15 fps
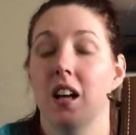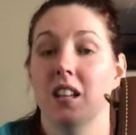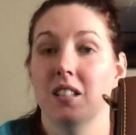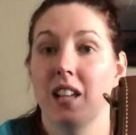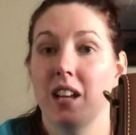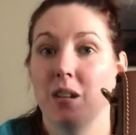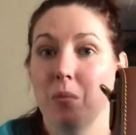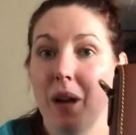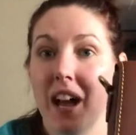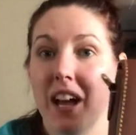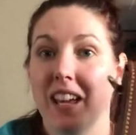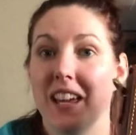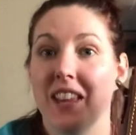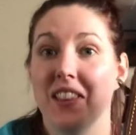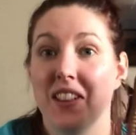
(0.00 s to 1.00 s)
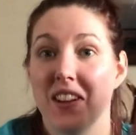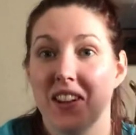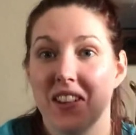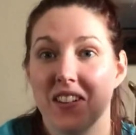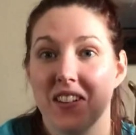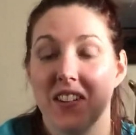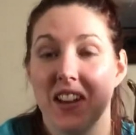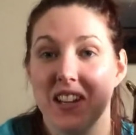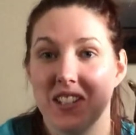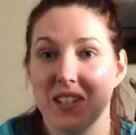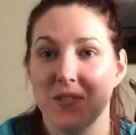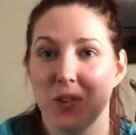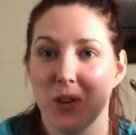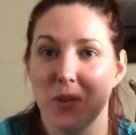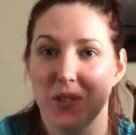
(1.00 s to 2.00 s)
saddle bag in the color
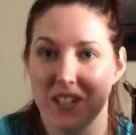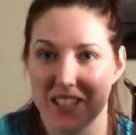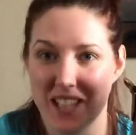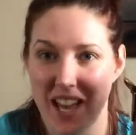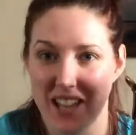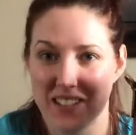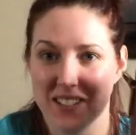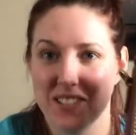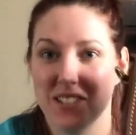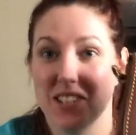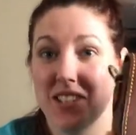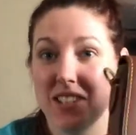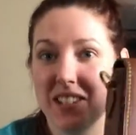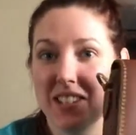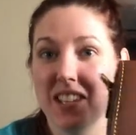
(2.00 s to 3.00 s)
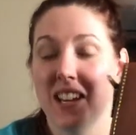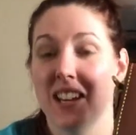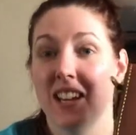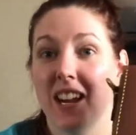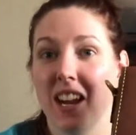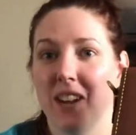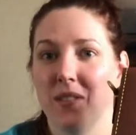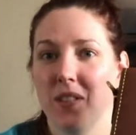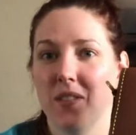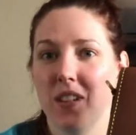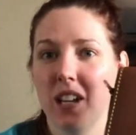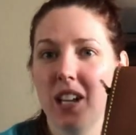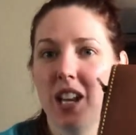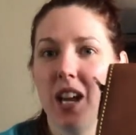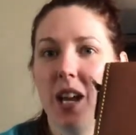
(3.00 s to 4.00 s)
1941 saddle, which is kind of a
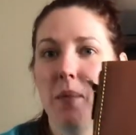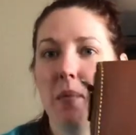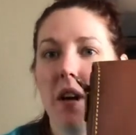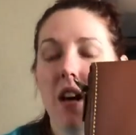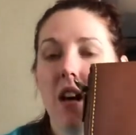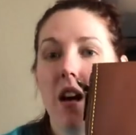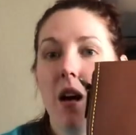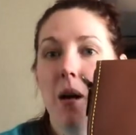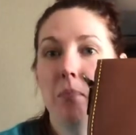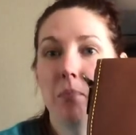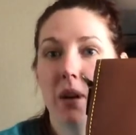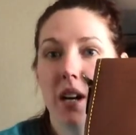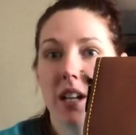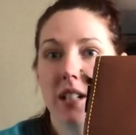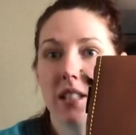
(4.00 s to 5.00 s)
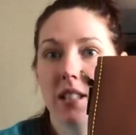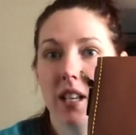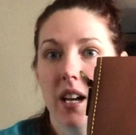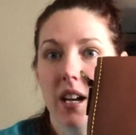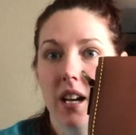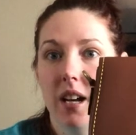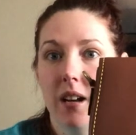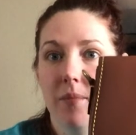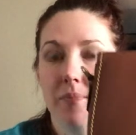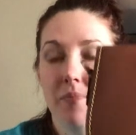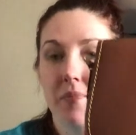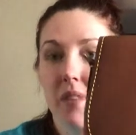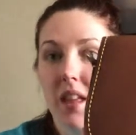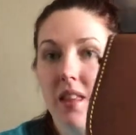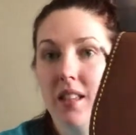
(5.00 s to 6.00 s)
funny name. But
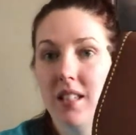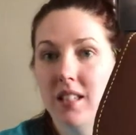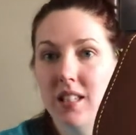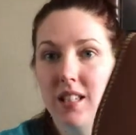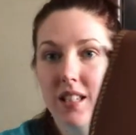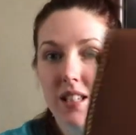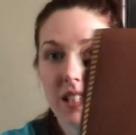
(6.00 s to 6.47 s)
this is